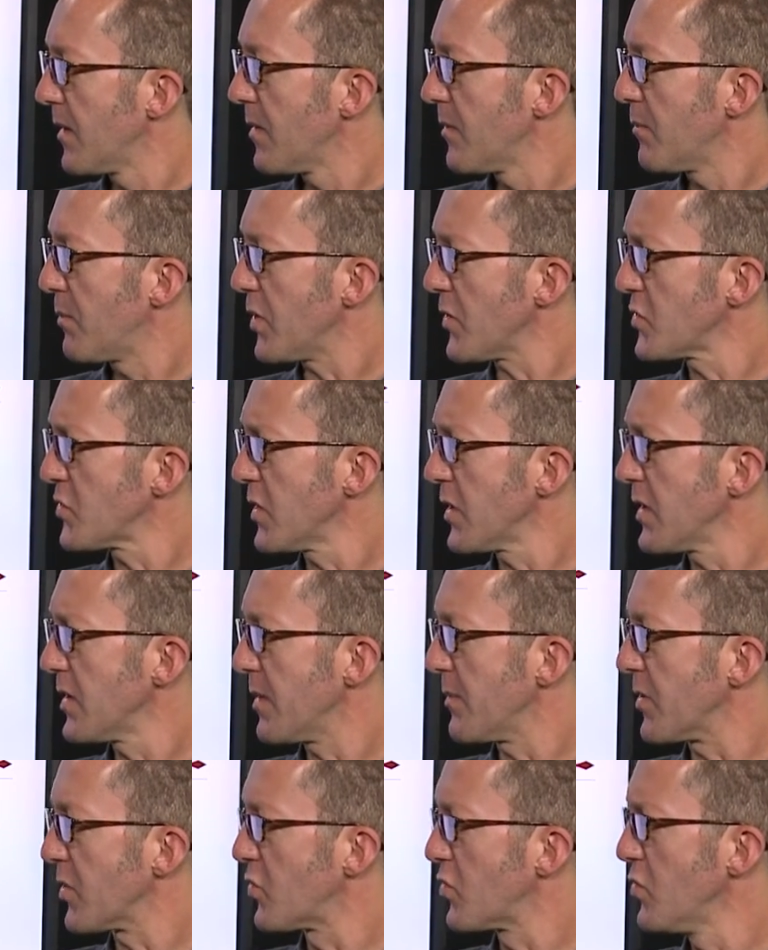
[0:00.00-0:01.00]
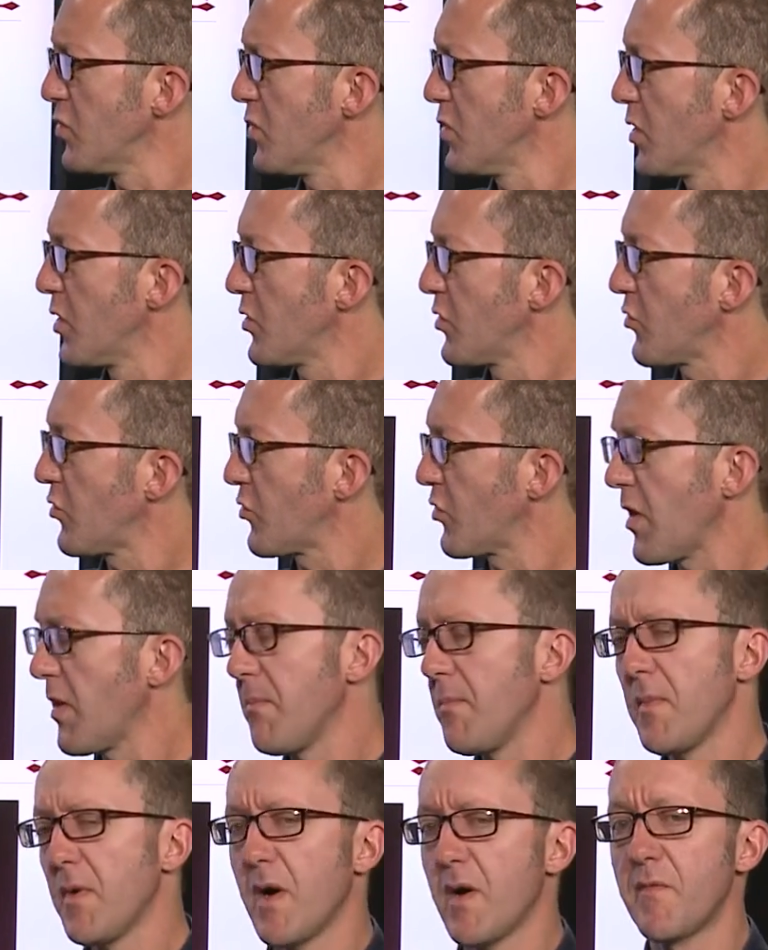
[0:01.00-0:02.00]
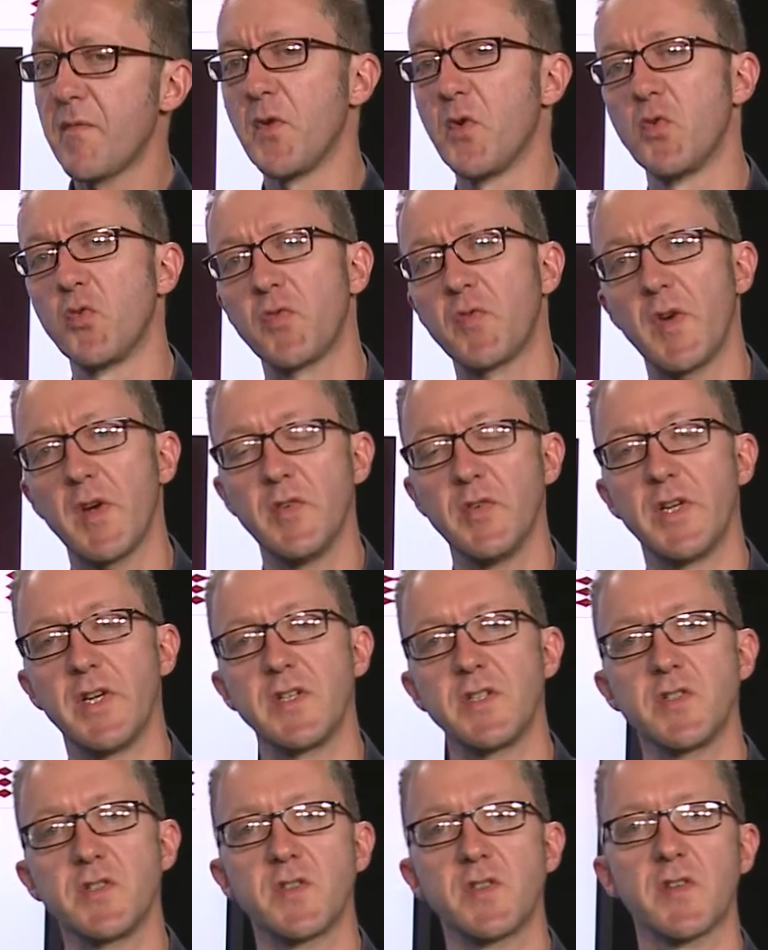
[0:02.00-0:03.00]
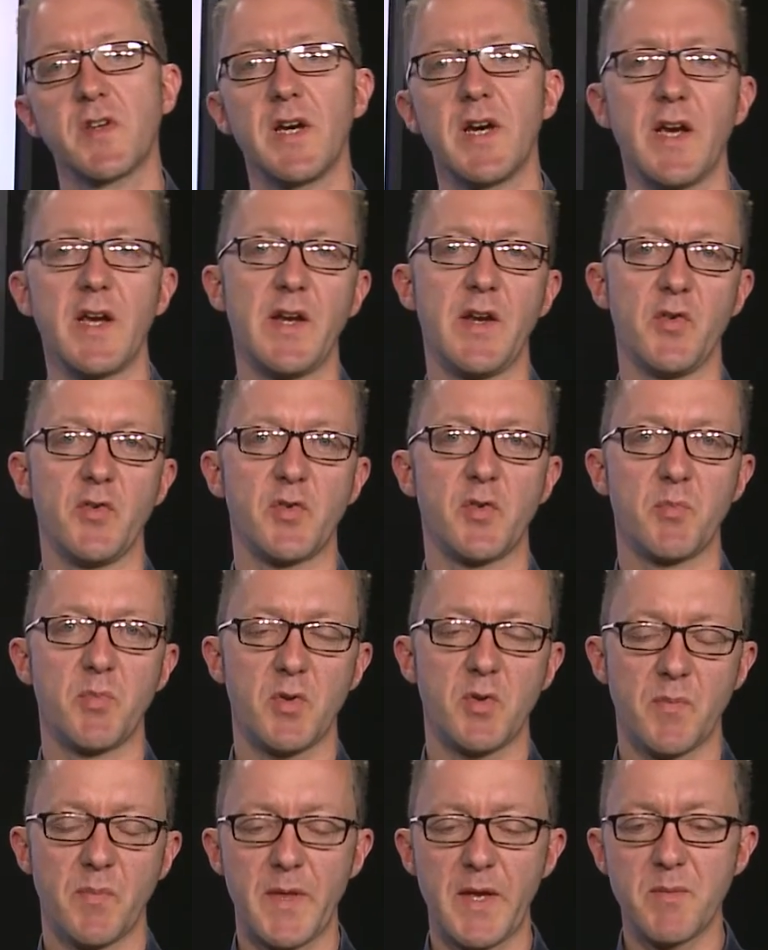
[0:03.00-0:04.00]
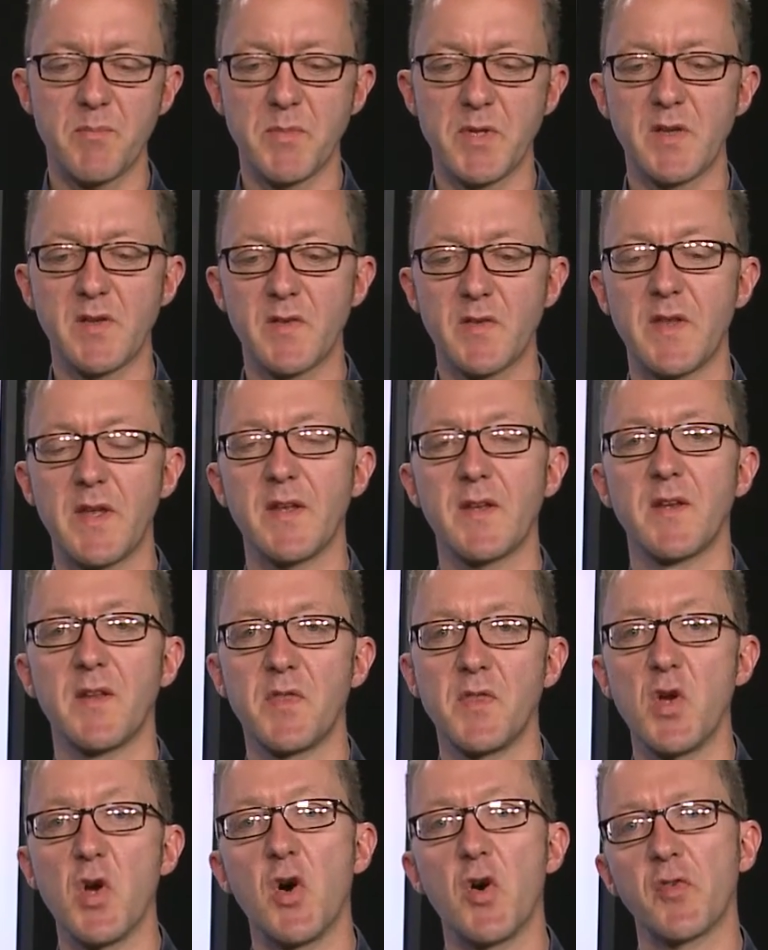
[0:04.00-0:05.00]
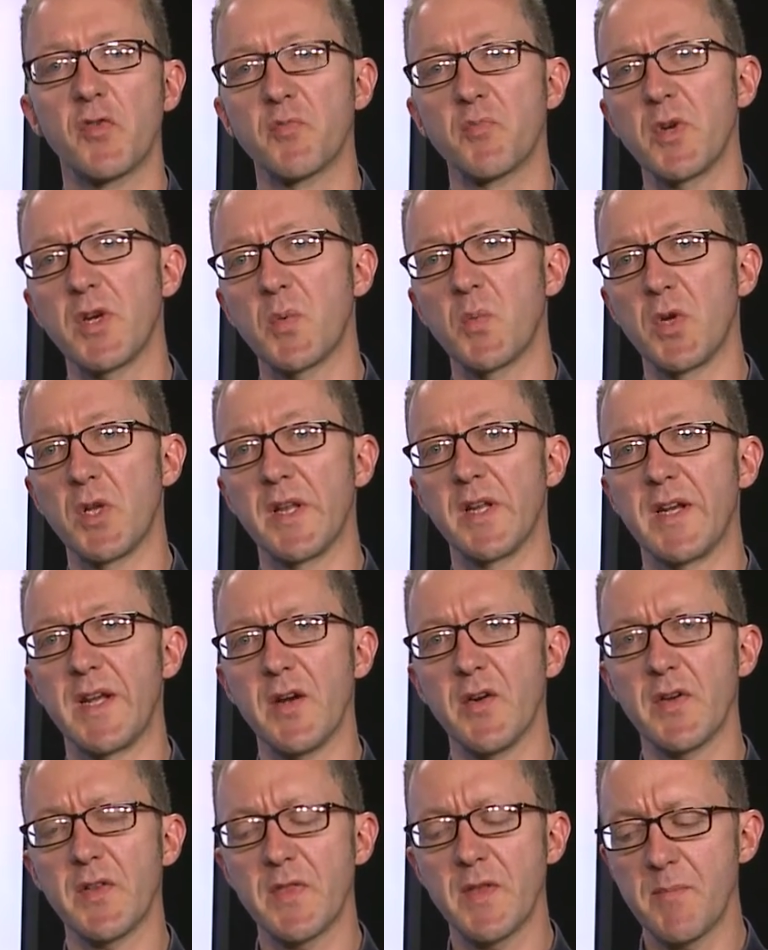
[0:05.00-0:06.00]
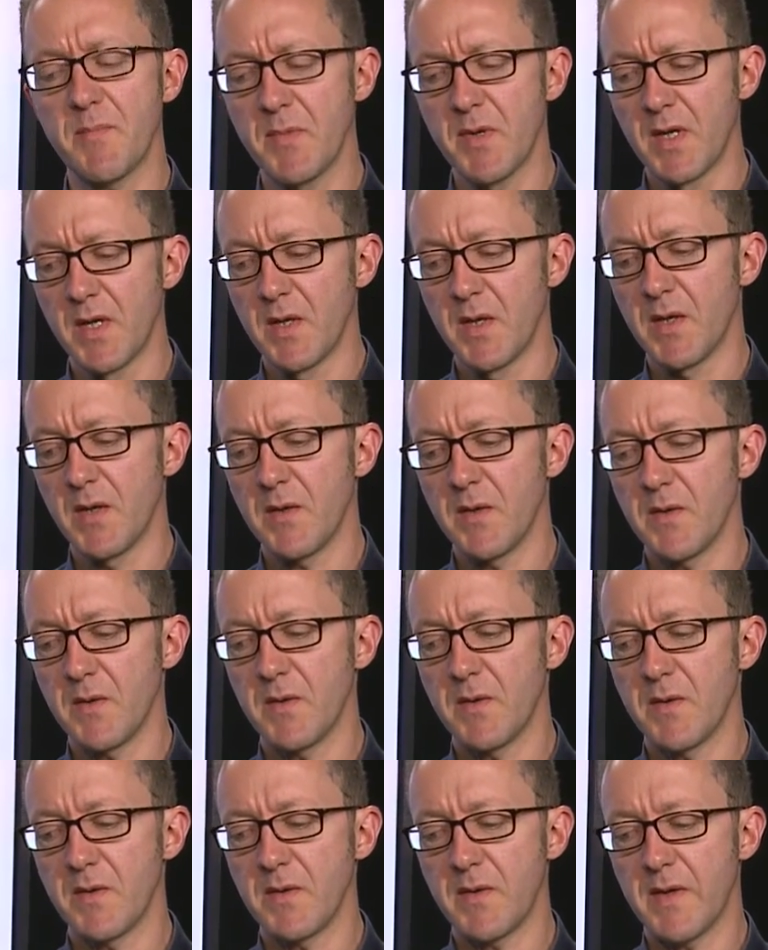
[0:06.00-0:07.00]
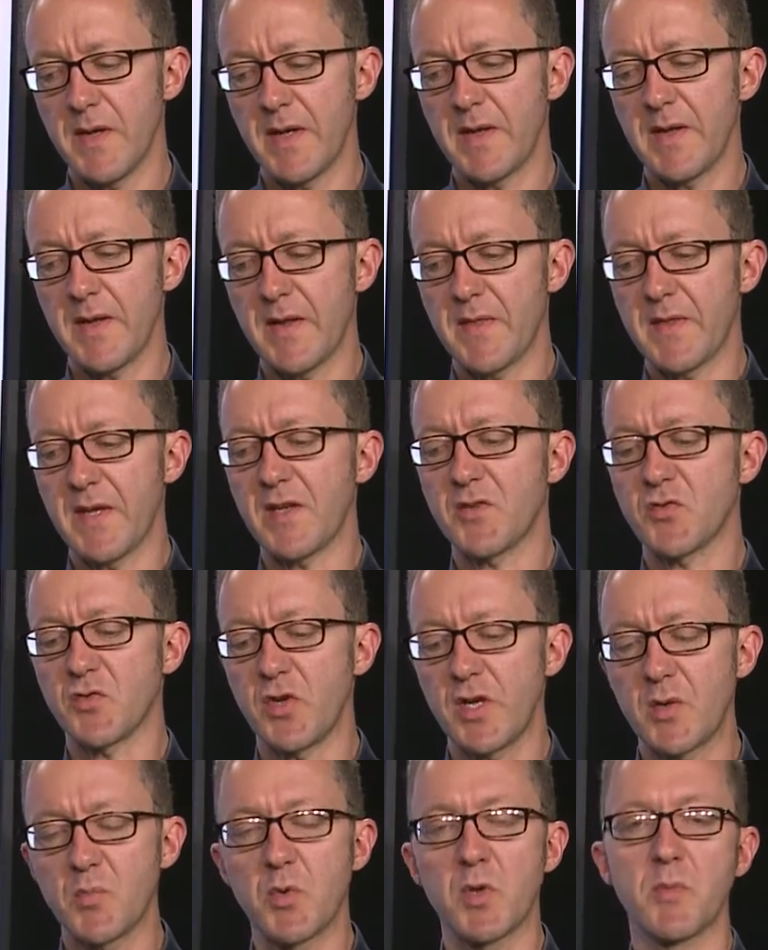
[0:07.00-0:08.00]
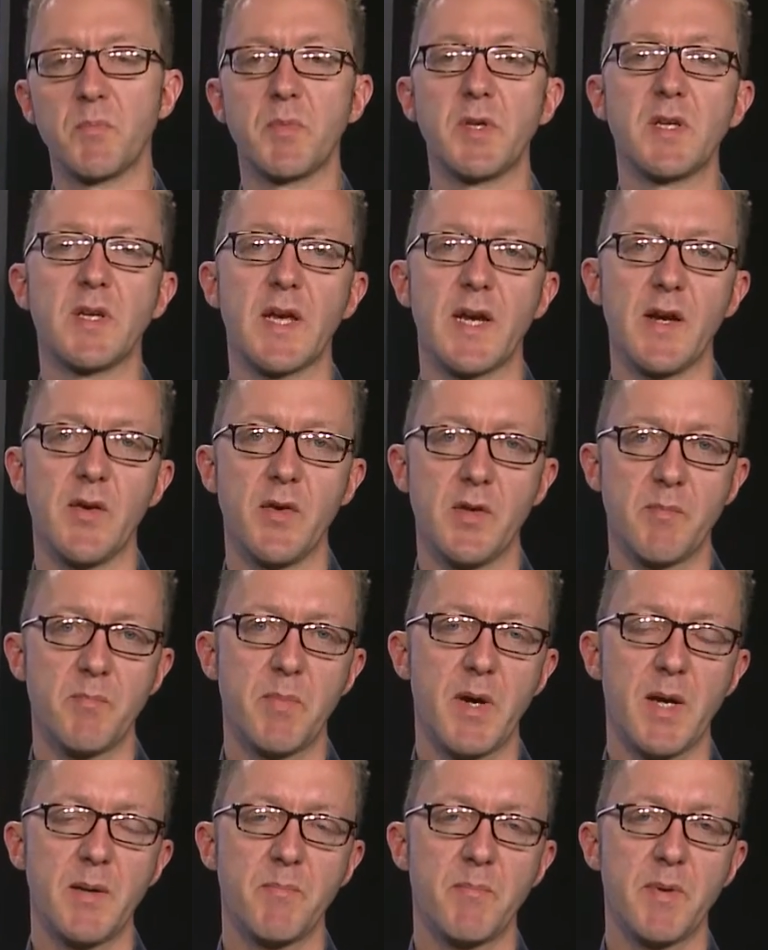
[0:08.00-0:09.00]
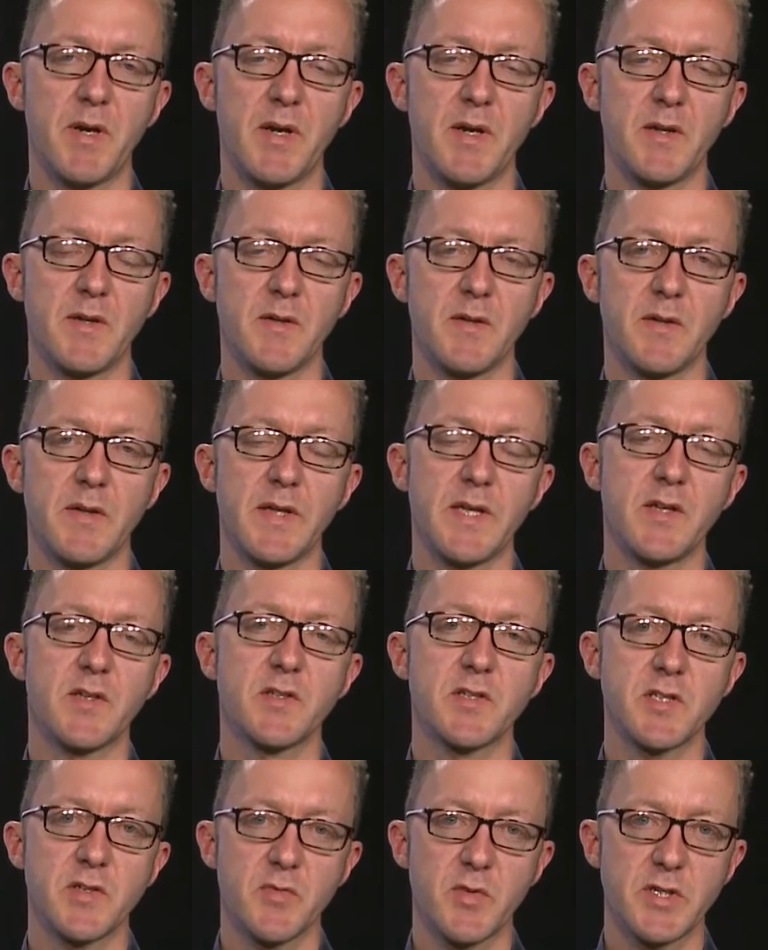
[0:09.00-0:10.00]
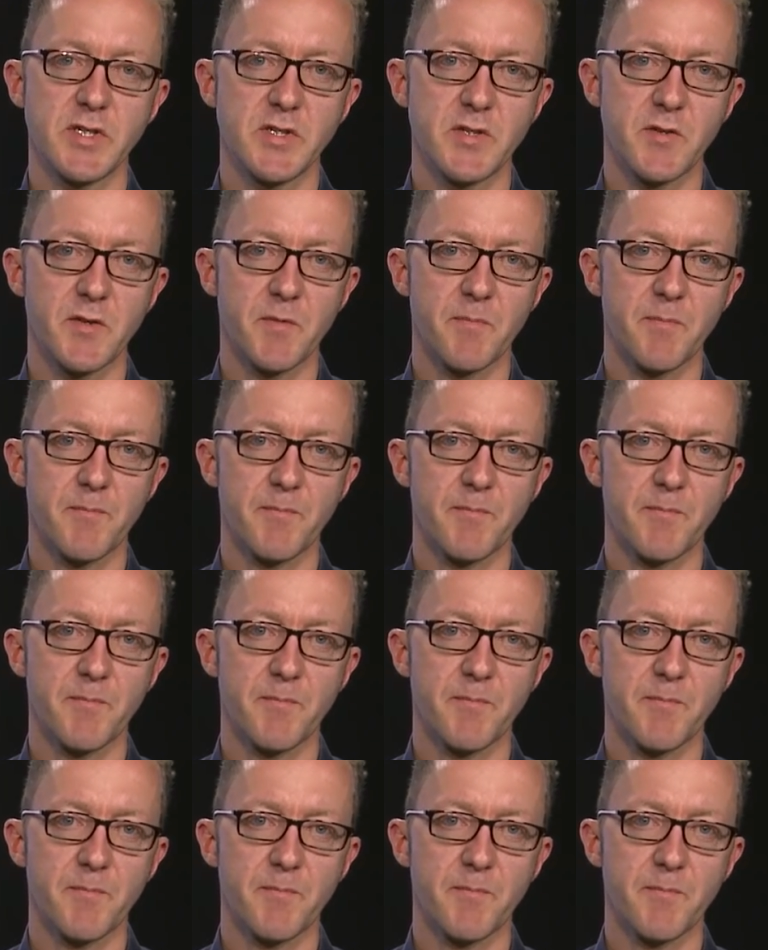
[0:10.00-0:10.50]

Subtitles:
Postulate number 2, some of those variations are heritable. That means that the offspring will inherit them and that trait will be carried by later generations.